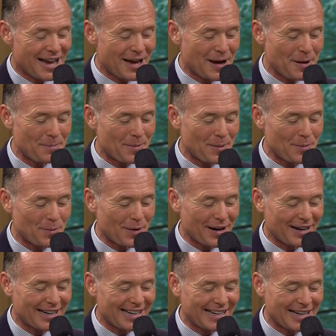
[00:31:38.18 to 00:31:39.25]
um,
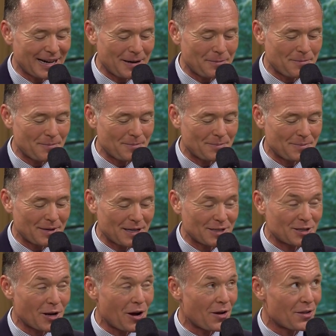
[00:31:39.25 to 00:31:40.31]
where he um, he
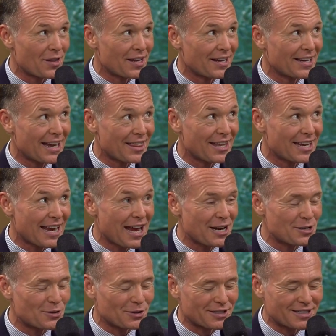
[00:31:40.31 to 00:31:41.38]
saw the the
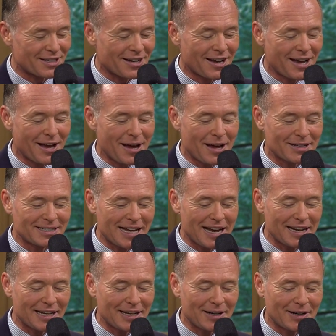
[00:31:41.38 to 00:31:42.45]
angels
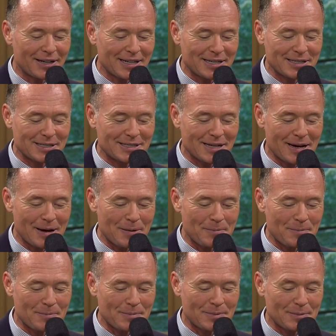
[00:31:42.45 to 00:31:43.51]
standing in on his,
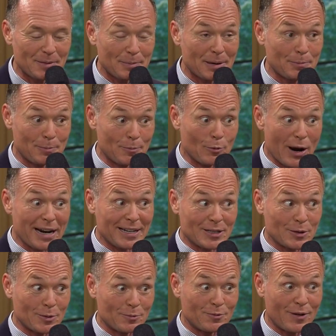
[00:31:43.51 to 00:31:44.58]
um, ready to
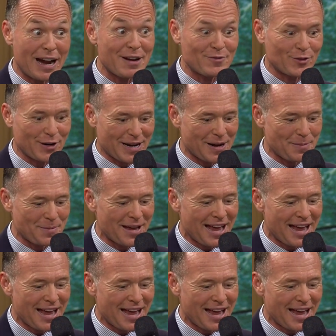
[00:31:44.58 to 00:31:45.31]
fight for him.